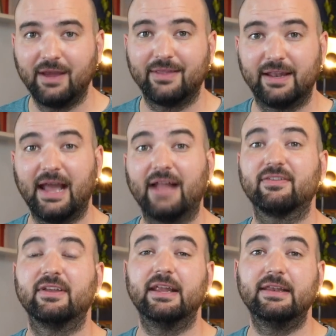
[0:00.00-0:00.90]
then
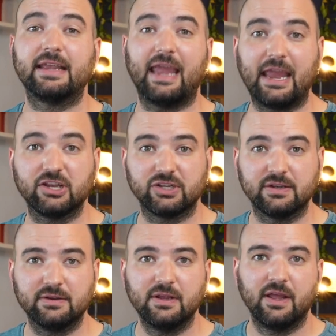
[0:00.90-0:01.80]
that's an
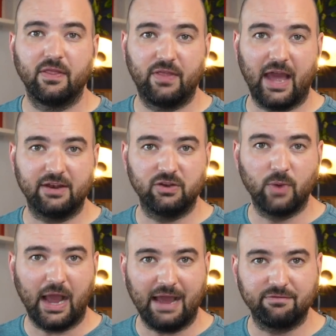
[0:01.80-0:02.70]
indication that you
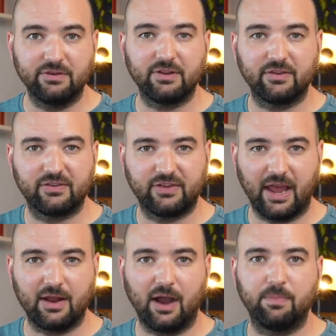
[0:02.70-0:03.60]
haven't
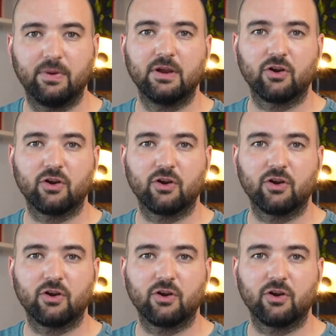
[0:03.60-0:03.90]
set up